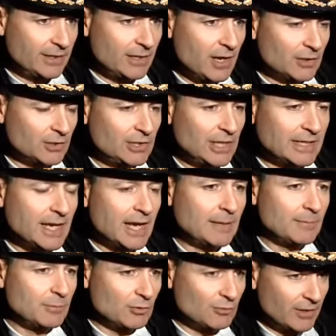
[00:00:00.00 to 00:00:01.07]
the adults. They
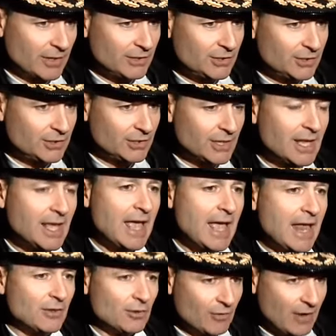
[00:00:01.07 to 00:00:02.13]
tied up their wrists
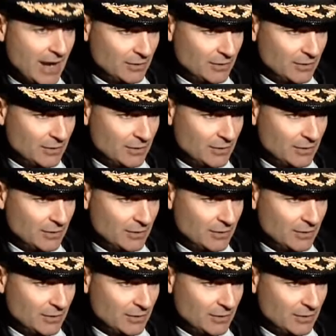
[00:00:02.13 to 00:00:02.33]
and their